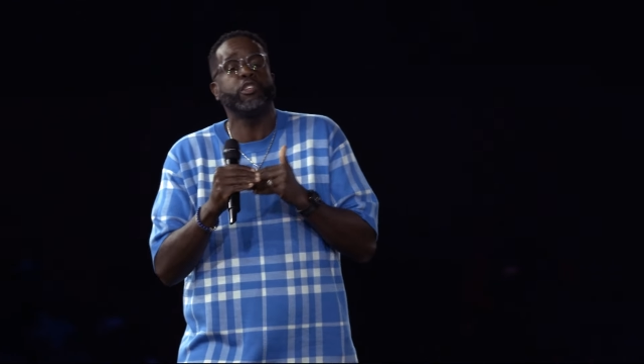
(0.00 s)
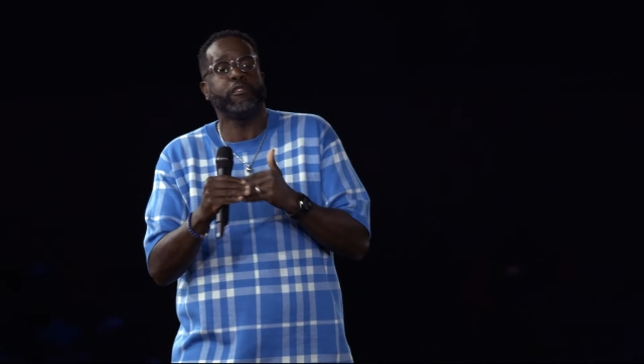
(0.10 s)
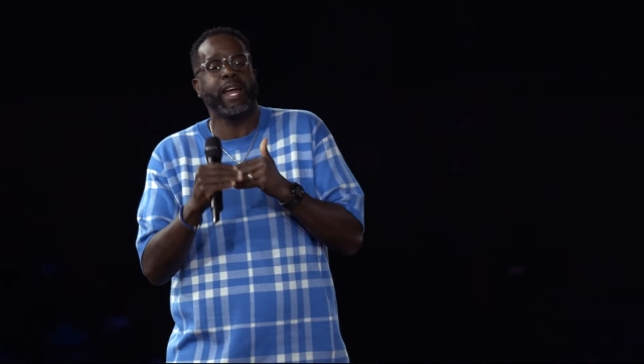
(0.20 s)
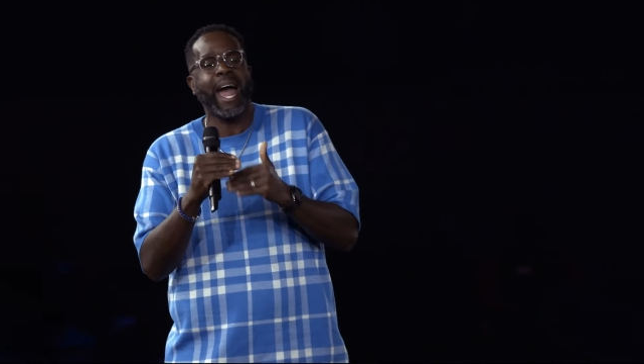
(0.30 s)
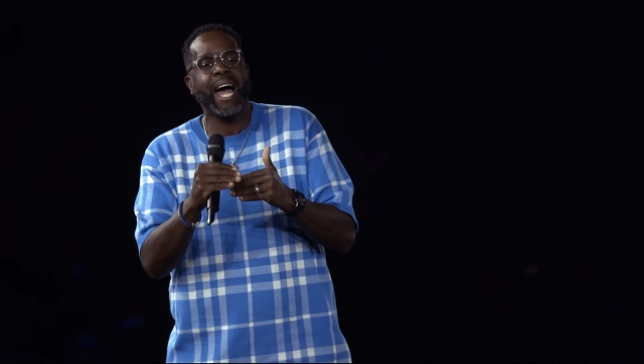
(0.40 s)
the
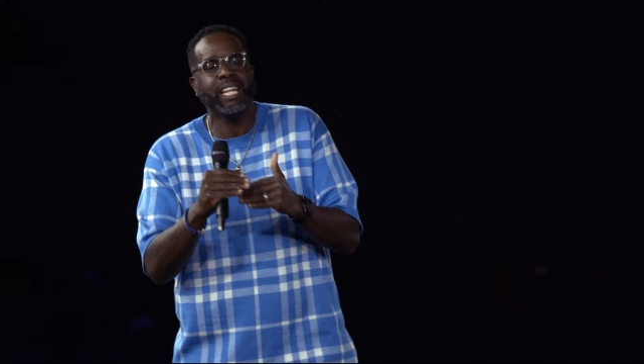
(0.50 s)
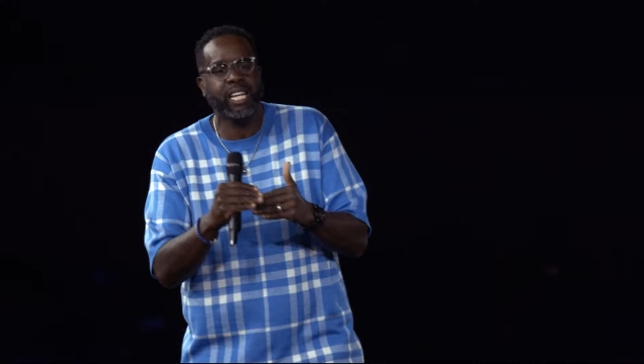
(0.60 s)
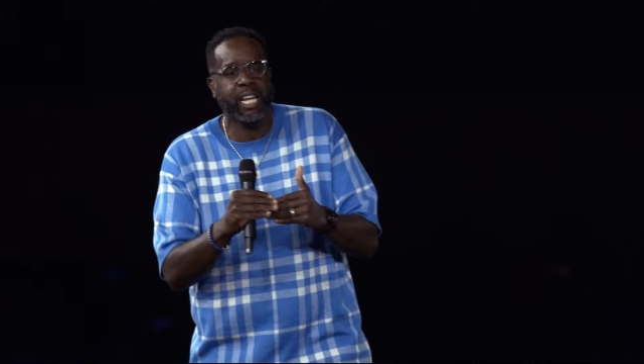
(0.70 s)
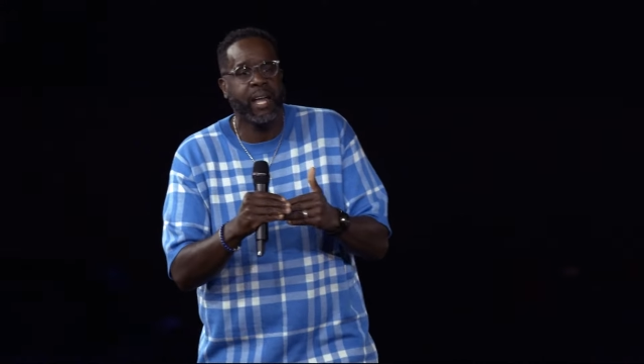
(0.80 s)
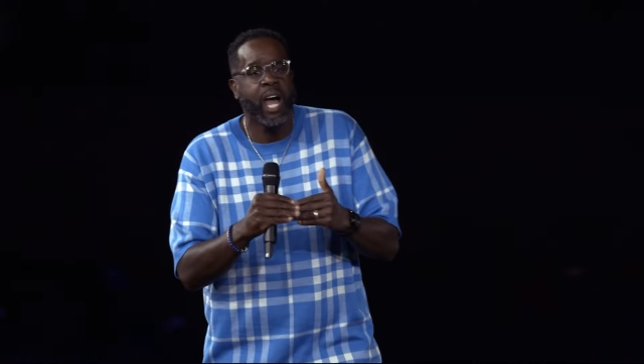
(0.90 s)

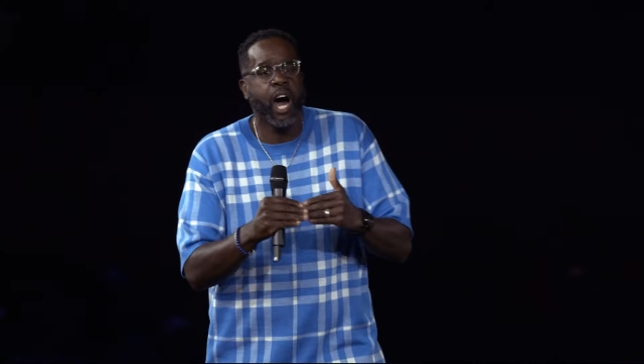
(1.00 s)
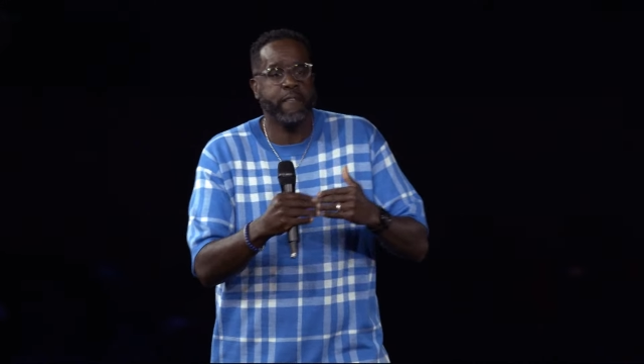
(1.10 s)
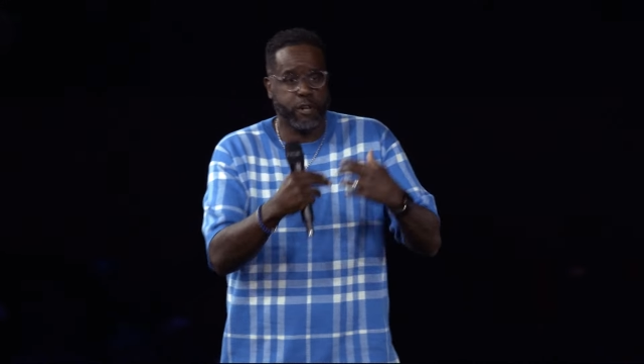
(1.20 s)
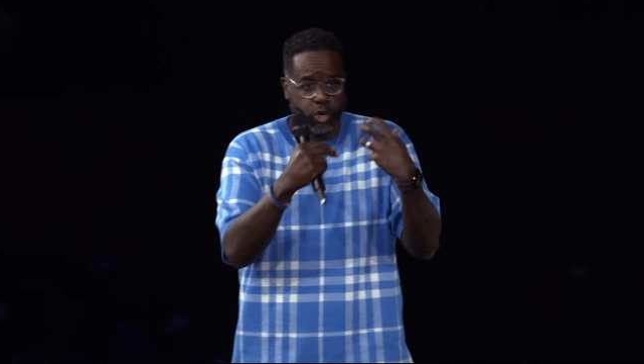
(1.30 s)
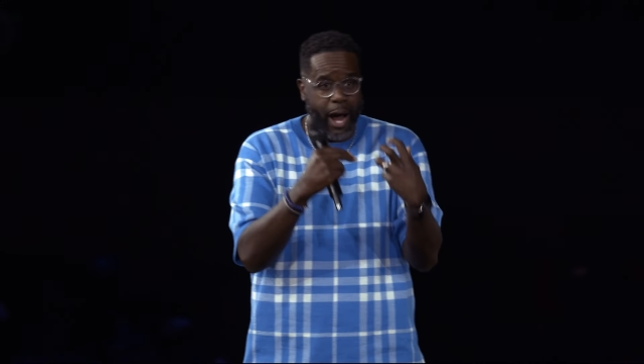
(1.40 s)
reality
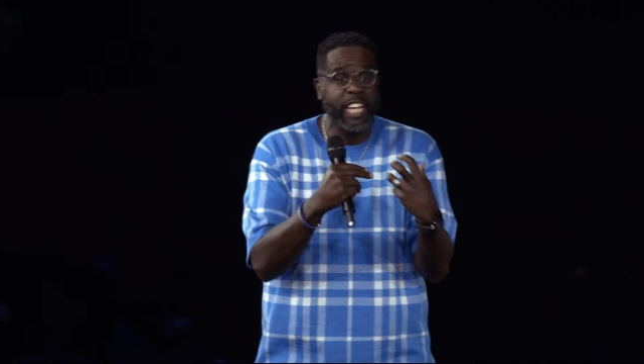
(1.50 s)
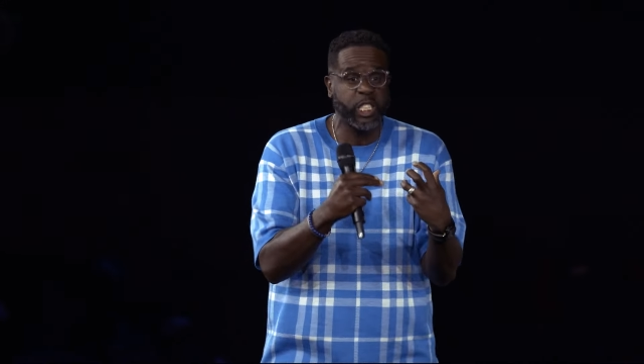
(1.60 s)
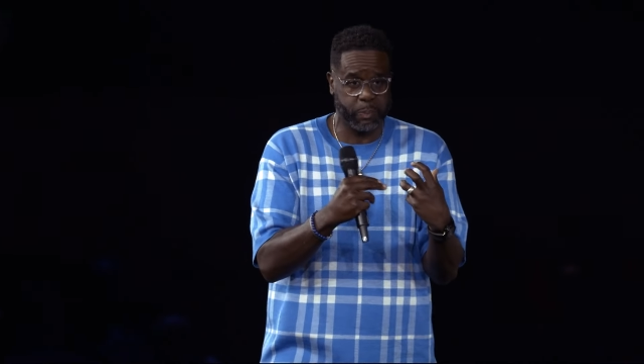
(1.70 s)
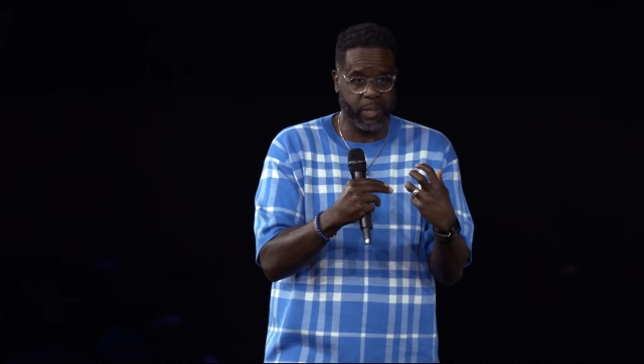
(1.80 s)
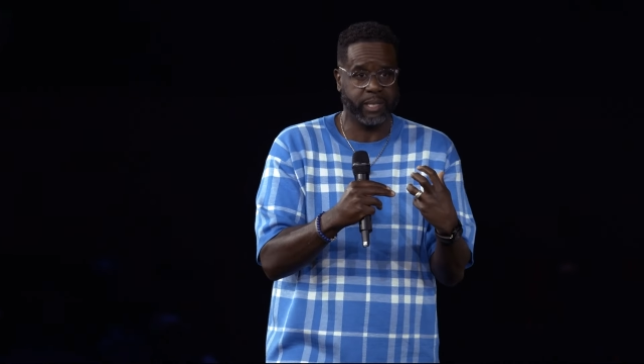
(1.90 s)
of
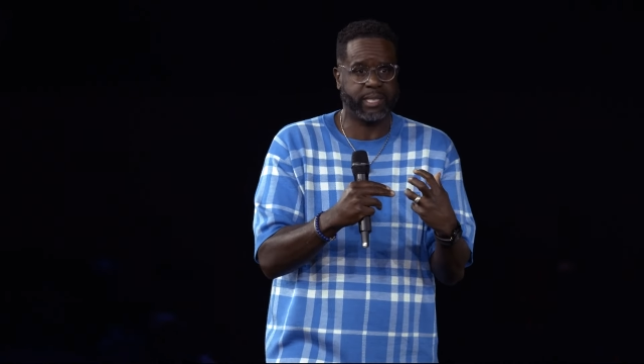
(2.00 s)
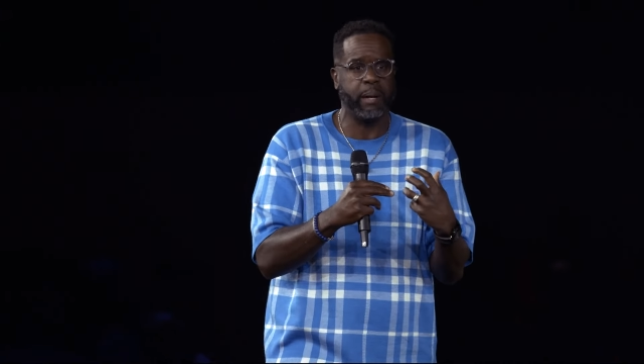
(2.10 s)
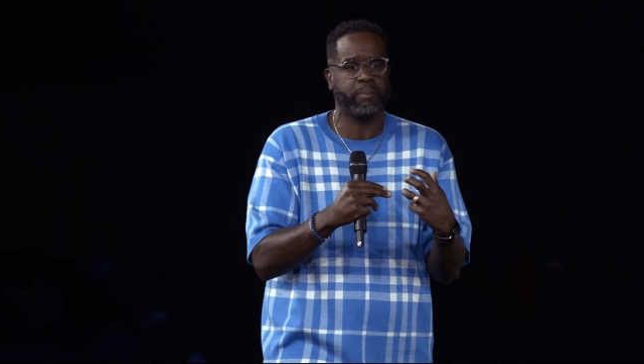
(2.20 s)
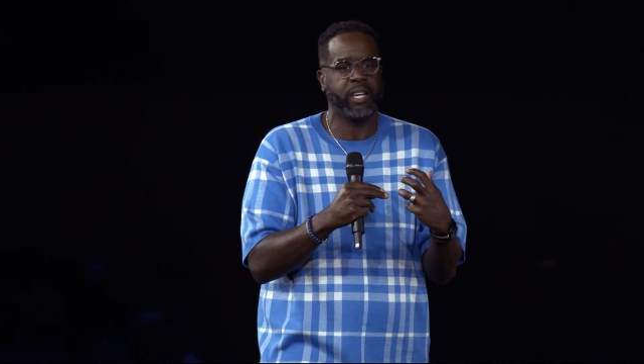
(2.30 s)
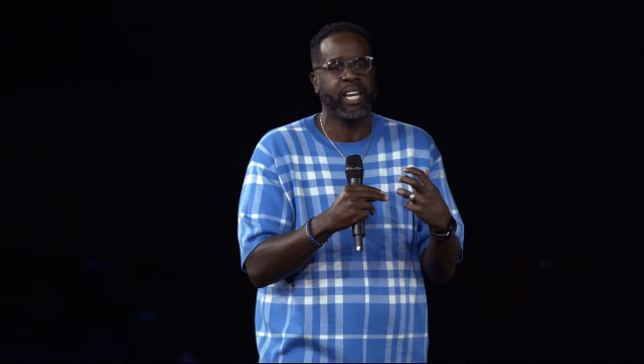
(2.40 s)
grasping
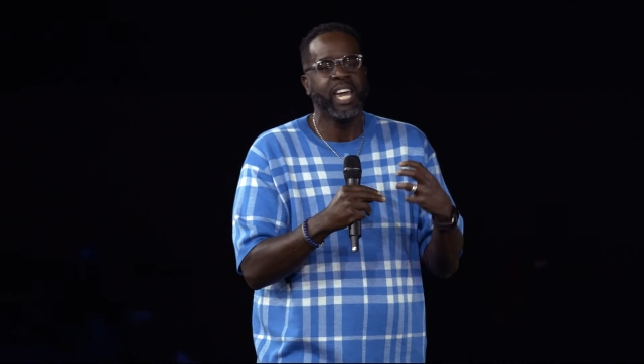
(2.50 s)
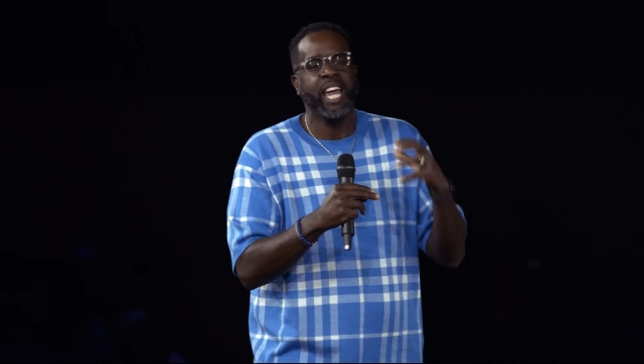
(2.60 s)
something.